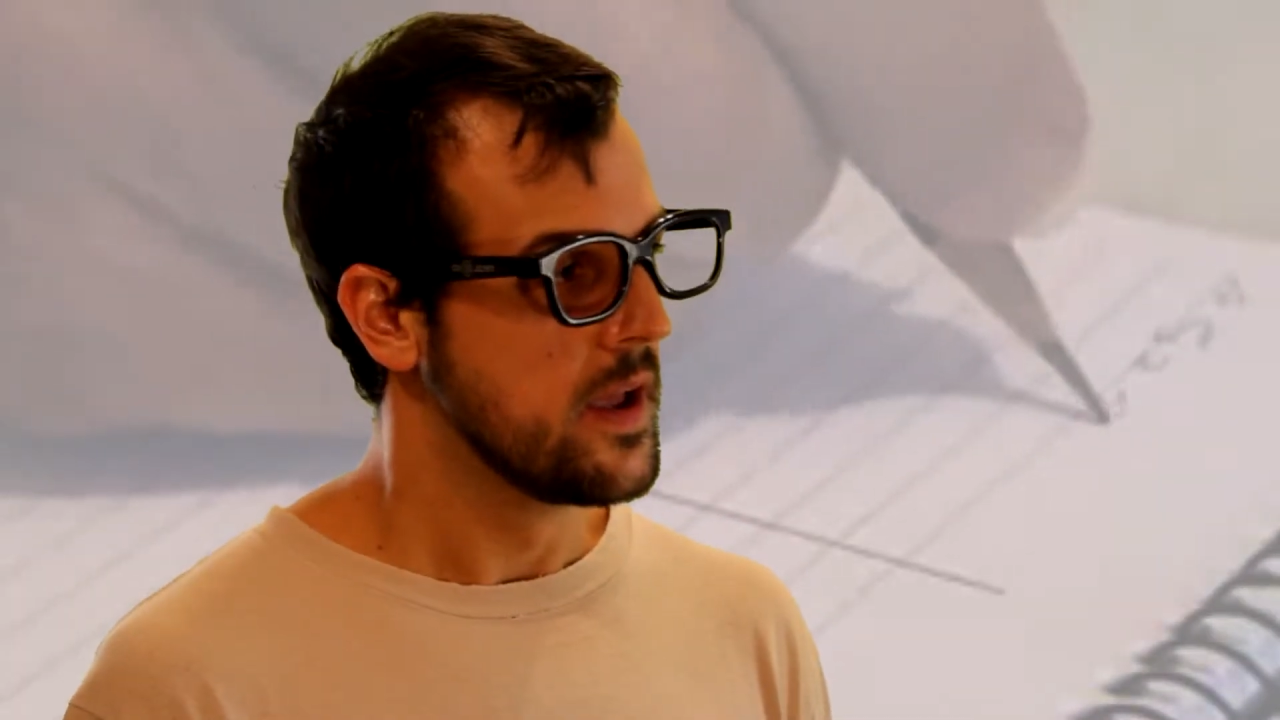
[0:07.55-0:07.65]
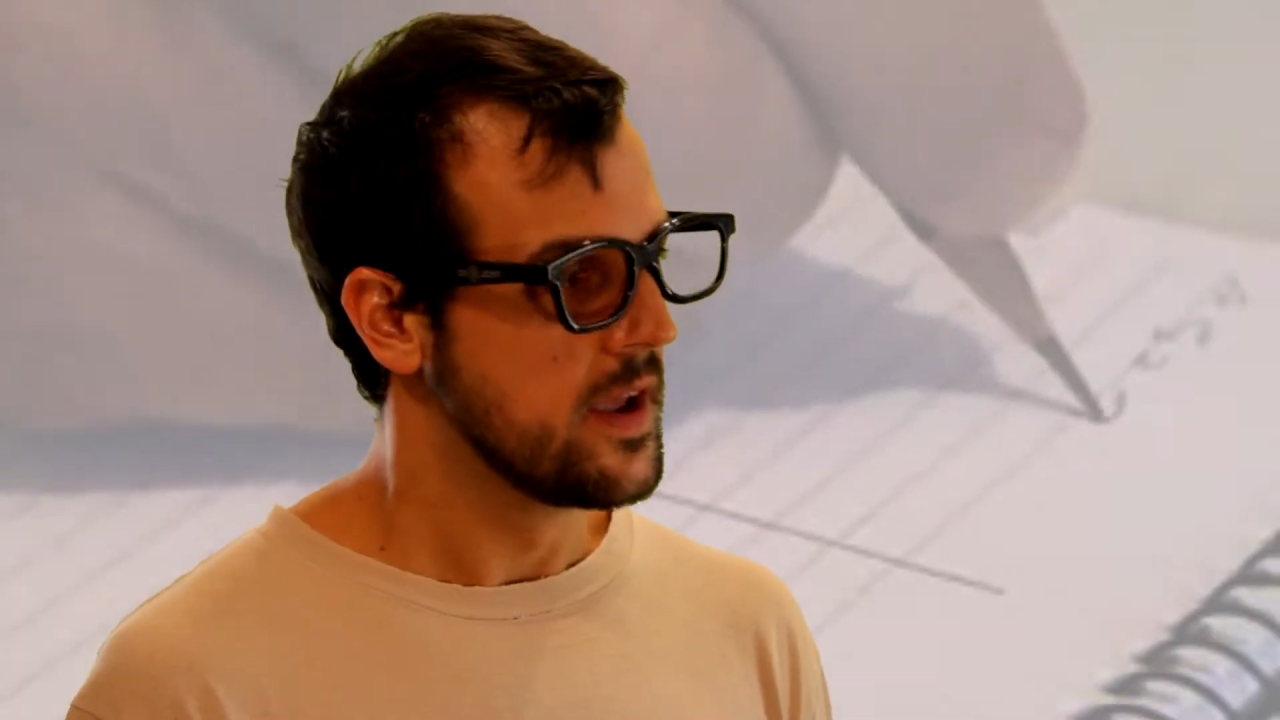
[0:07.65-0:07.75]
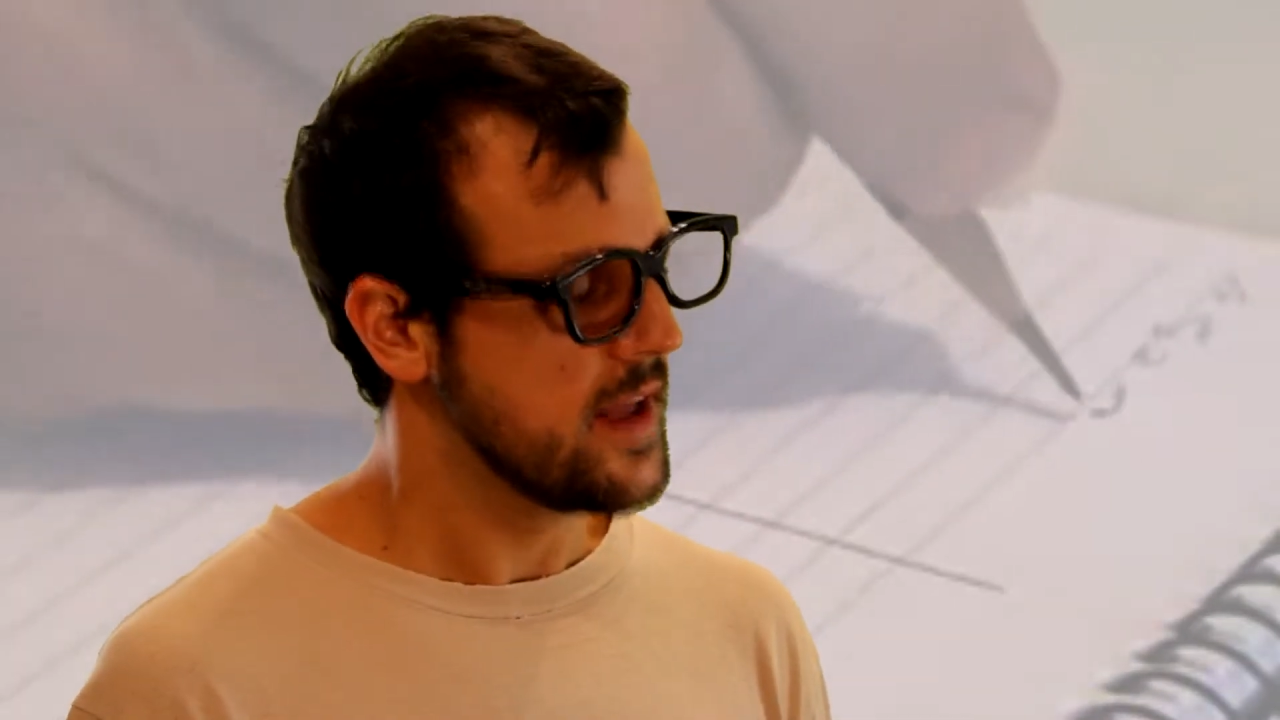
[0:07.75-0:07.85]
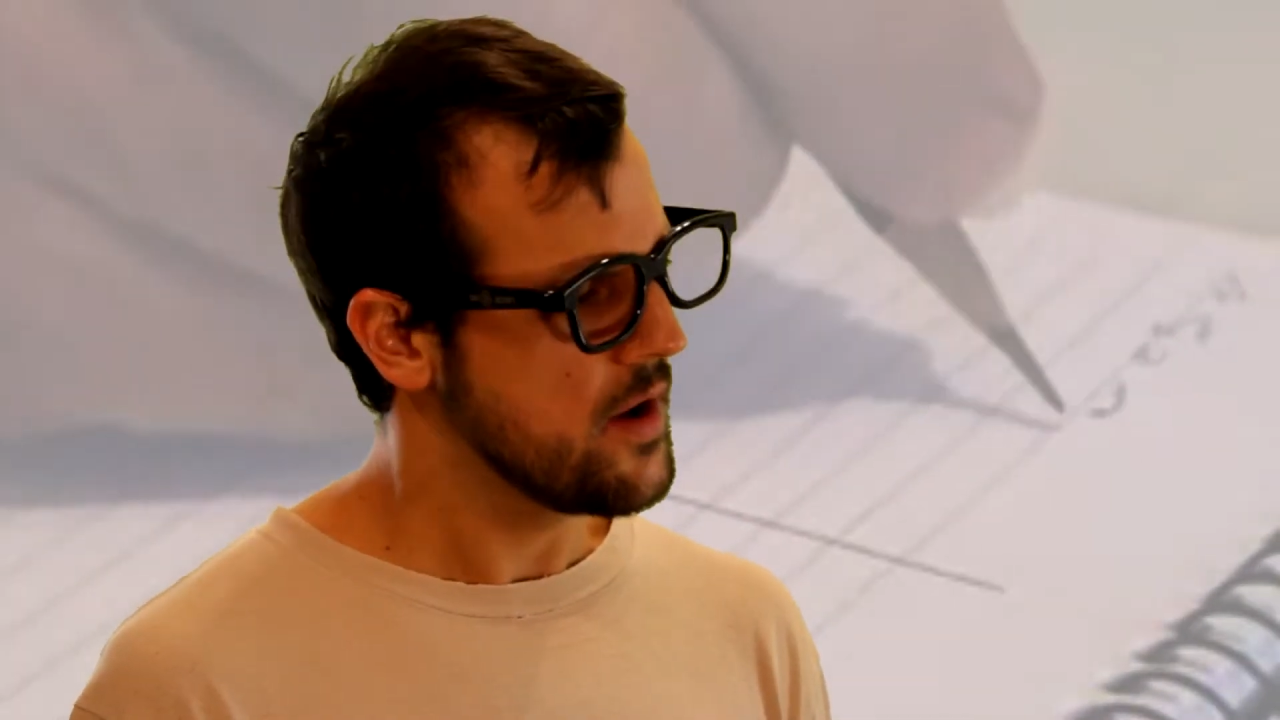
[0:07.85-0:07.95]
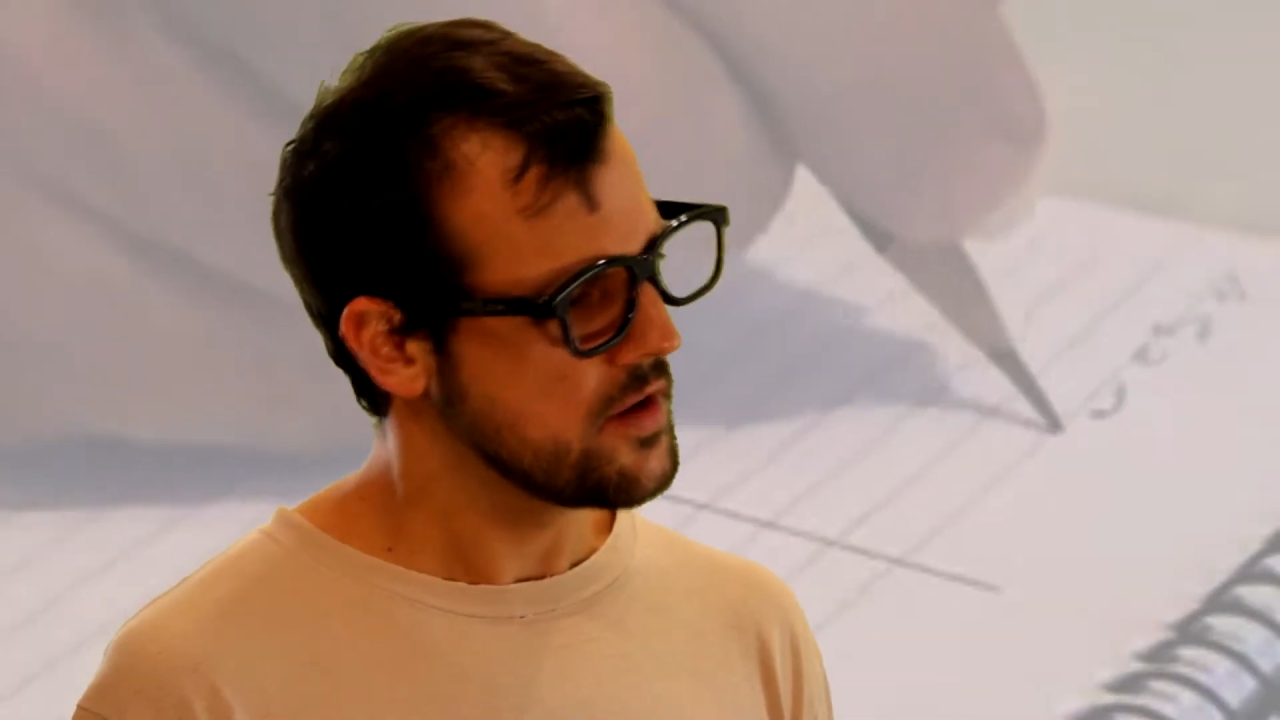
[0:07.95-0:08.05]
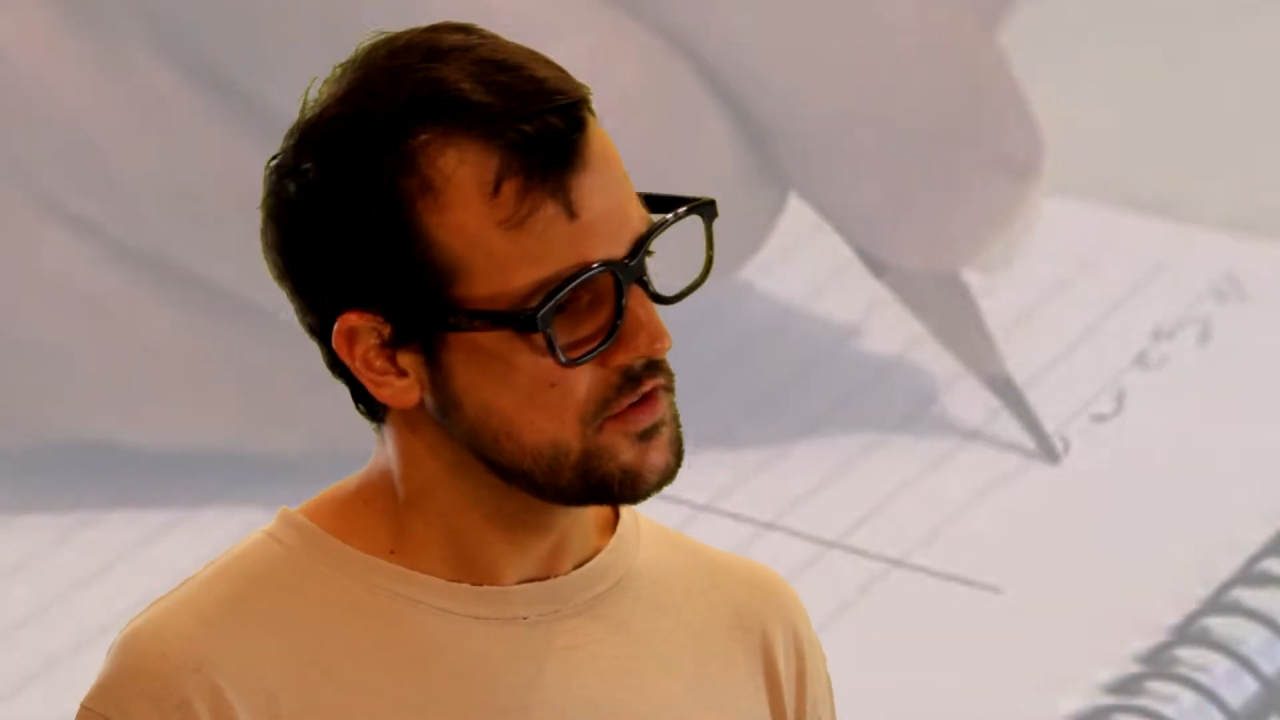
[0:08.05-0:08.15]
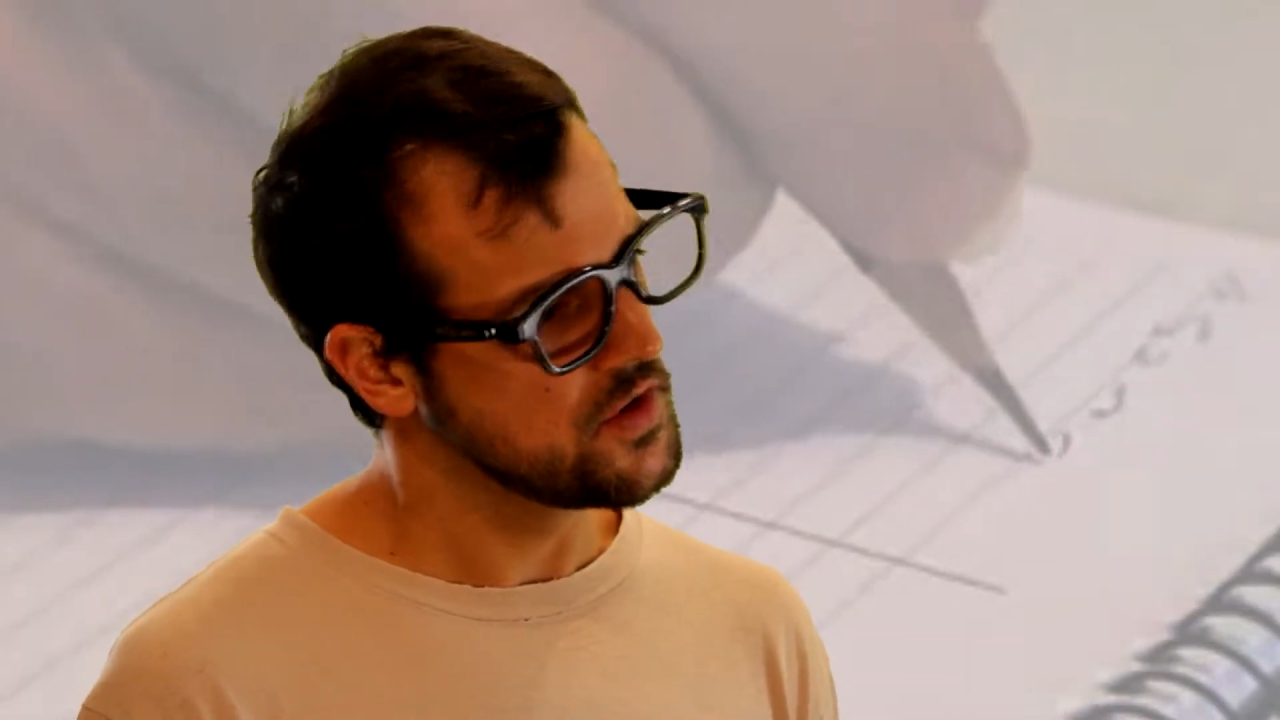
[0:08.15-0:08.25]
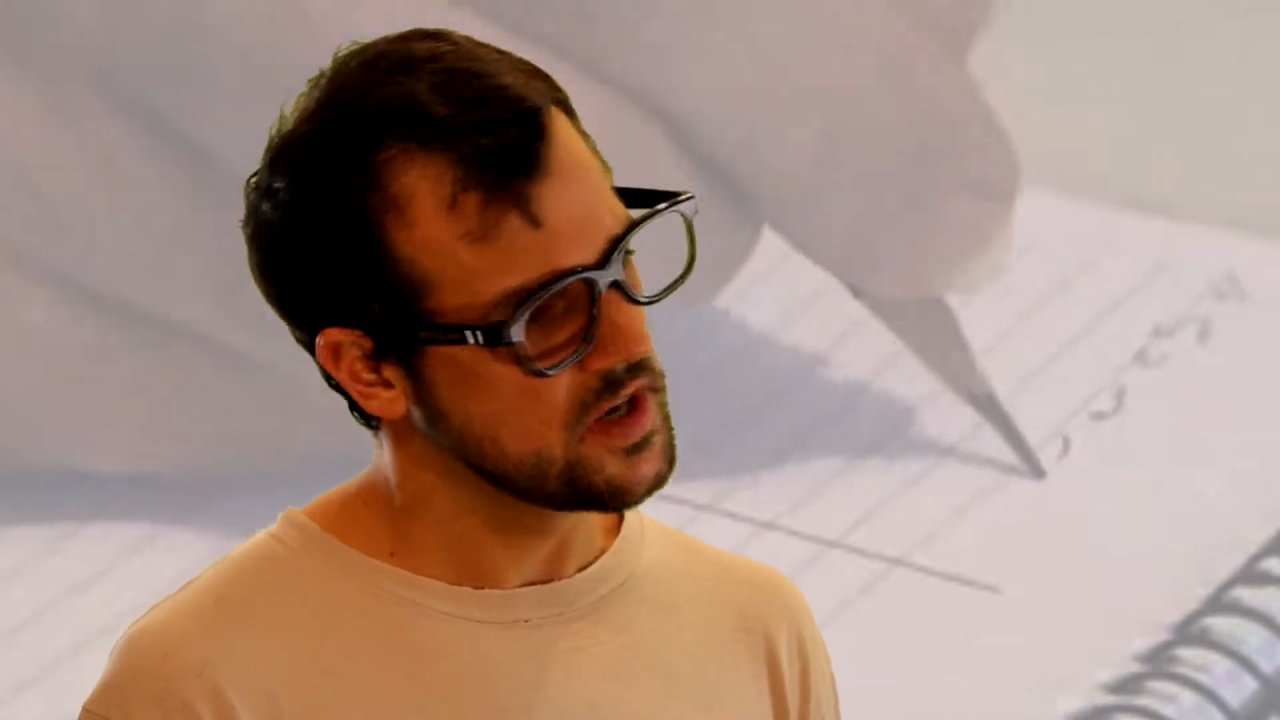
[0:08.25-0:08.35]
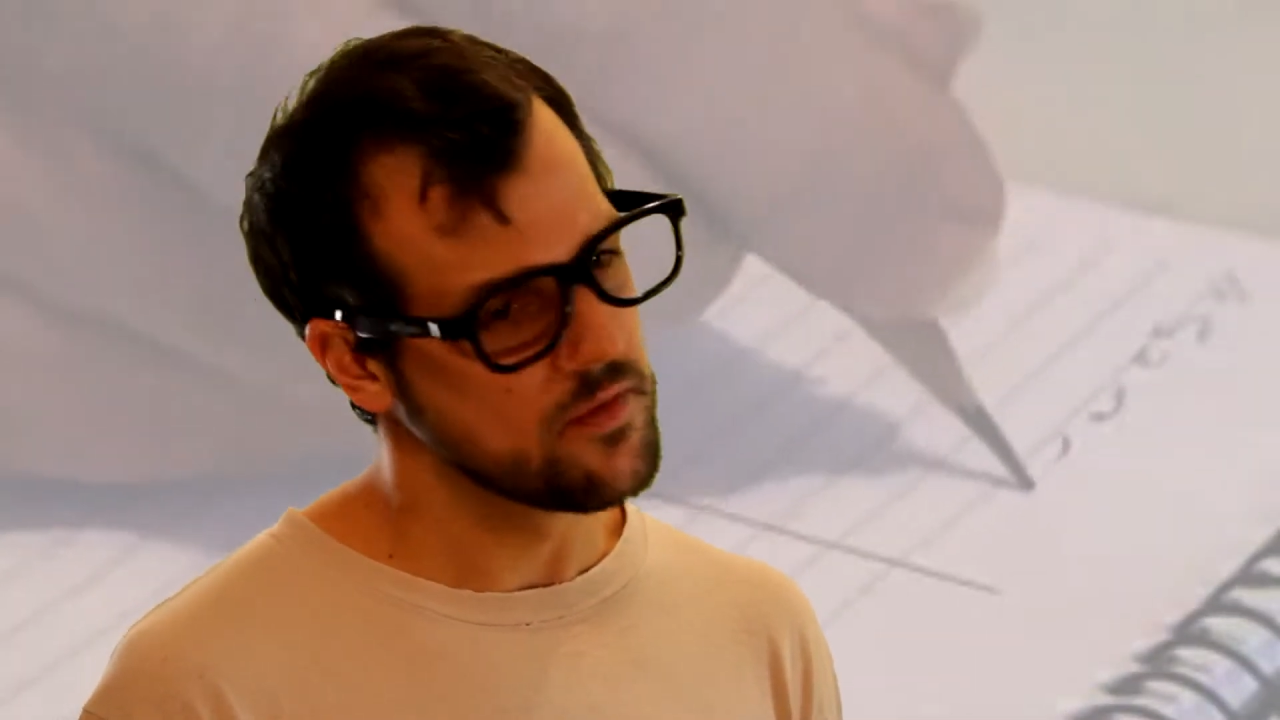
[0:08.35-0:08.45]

and how did you get